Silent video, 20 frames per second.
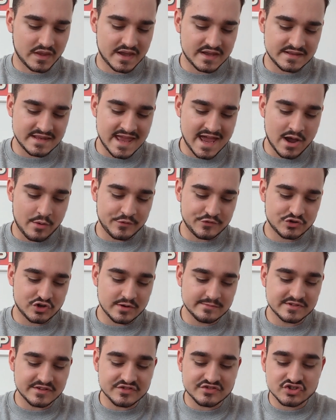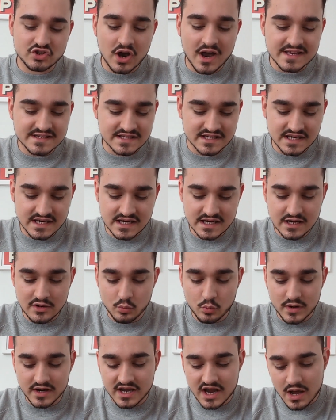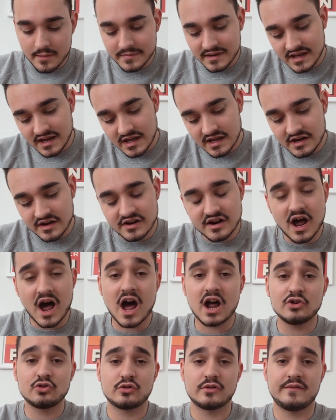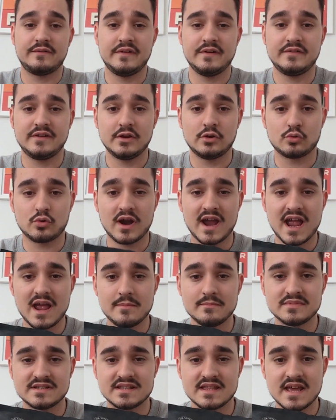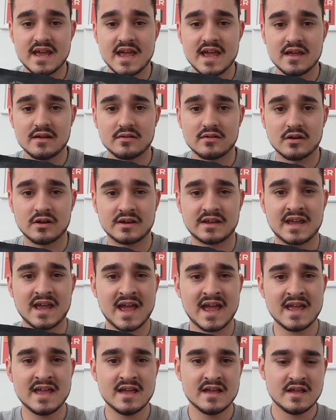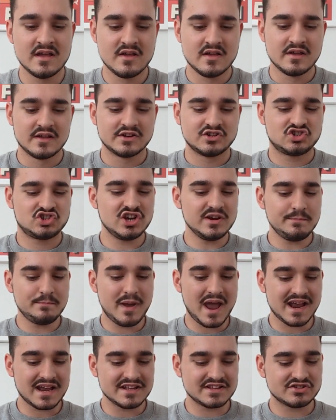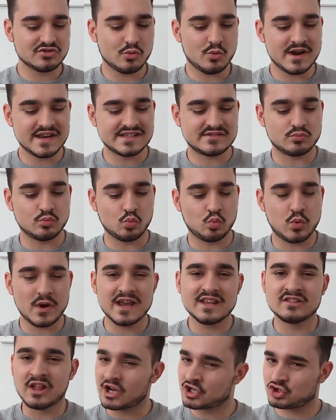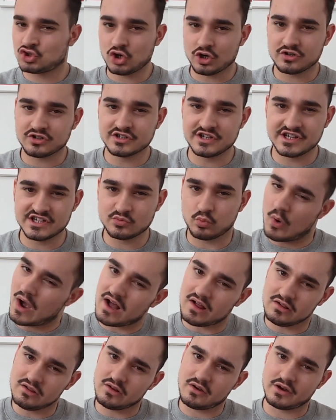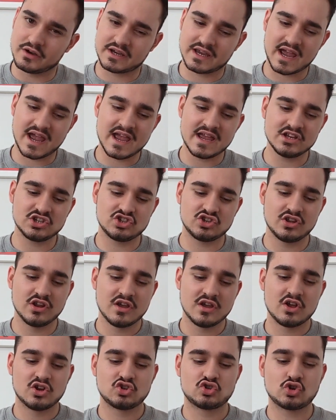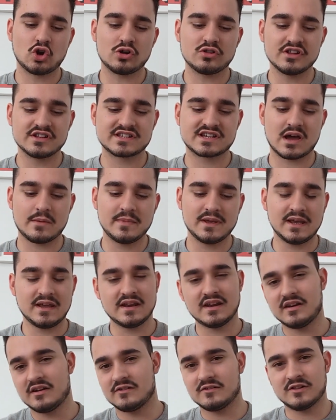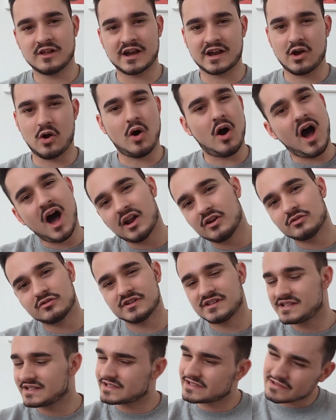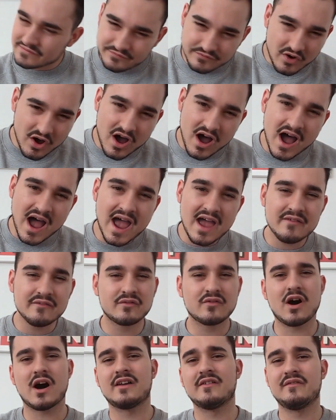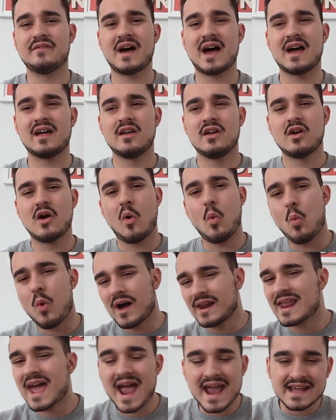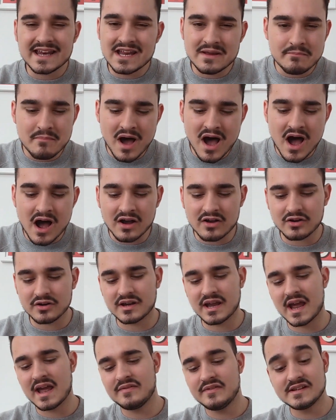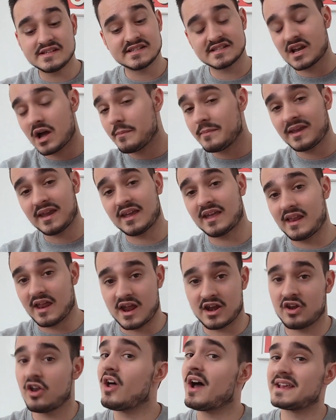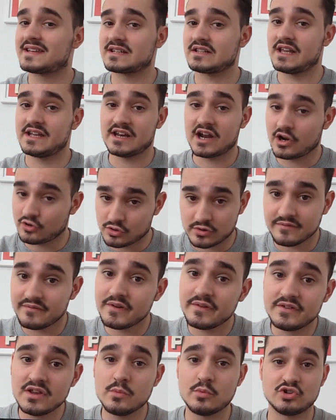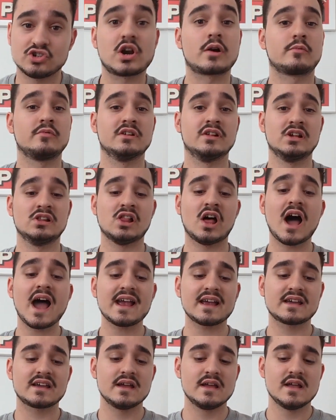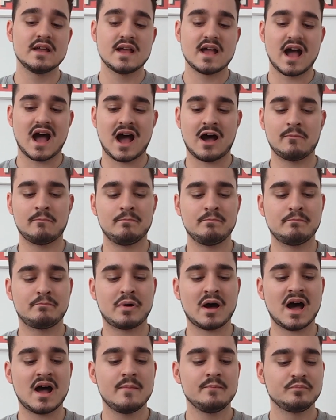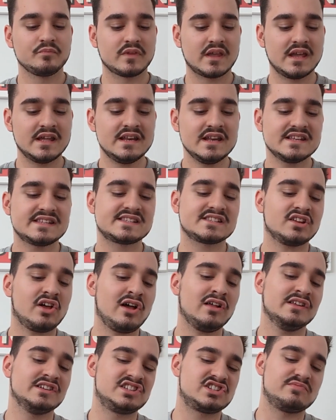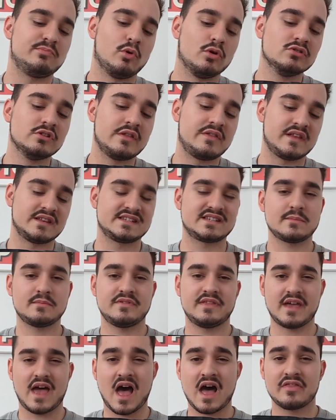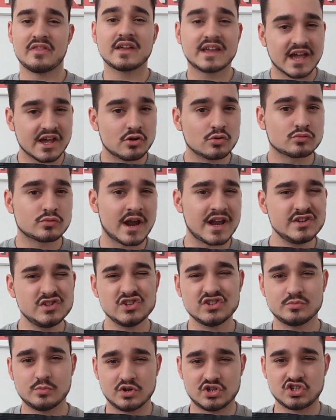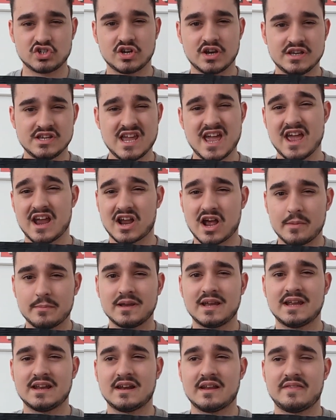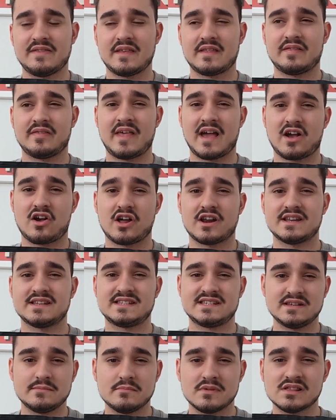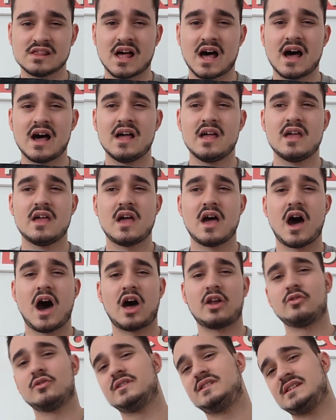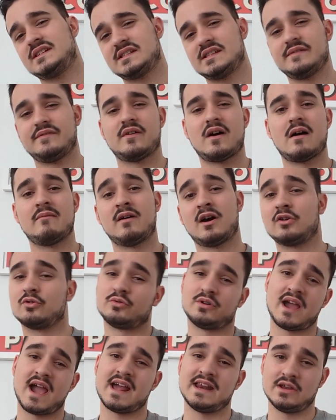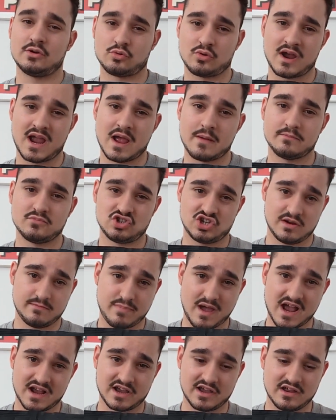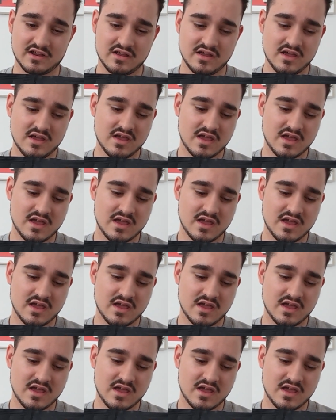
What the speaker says: Now, in terms of sizing here, we're coming in at 150 grams there, okay? Chip packets always weird like chocolate as well, okay? Chocolate's coming in at like 165, kind of that 180 mark, okay? This is coming in at a nice clean 150, which I really like. But it is slightly smaller than some of the other Kettle ranges, which, coming in at that kind of similar 165, 180 gram chip packet